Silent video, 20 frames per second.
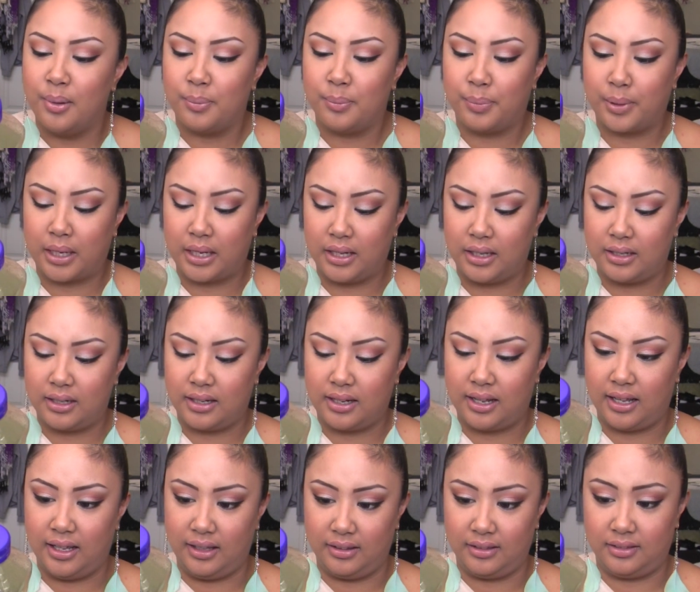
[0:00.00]
But
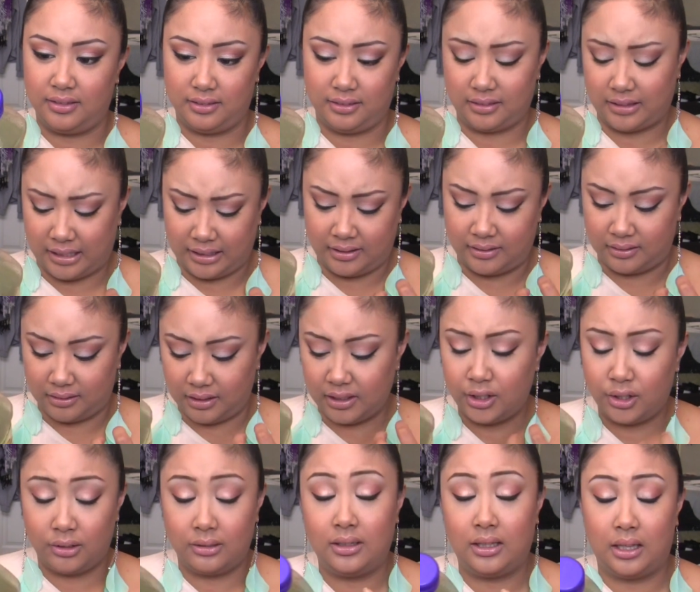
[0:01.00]
it like
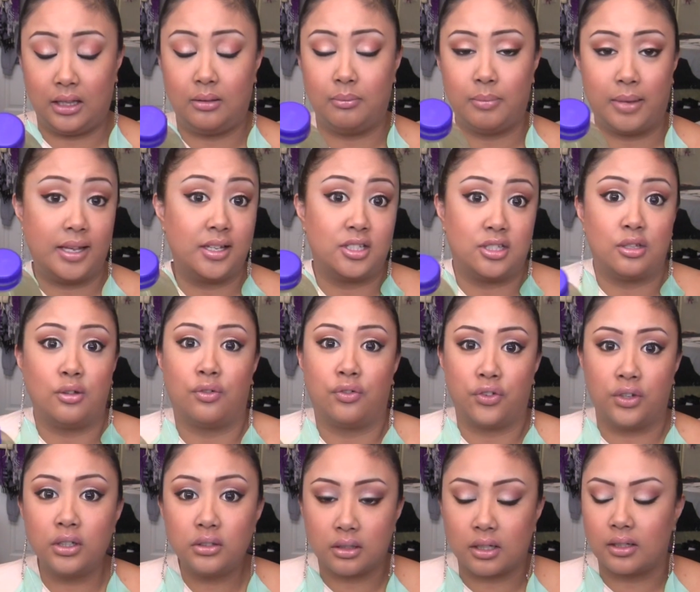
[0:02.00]
literally makes you
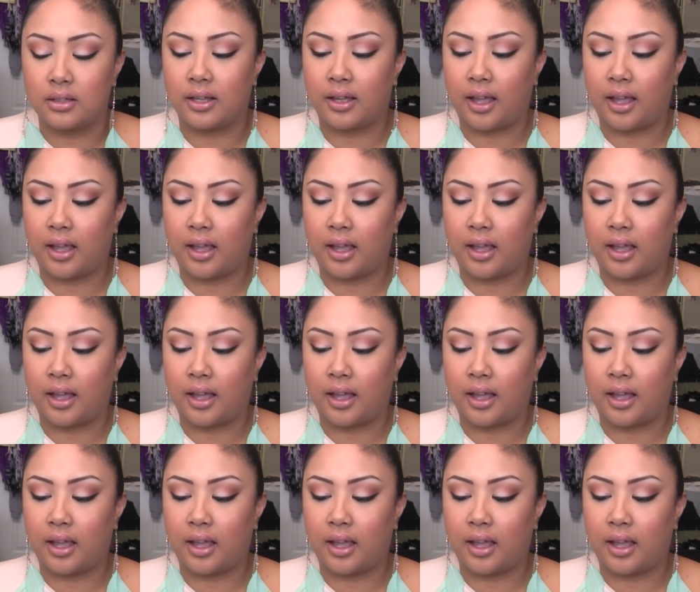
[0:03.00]
feel good.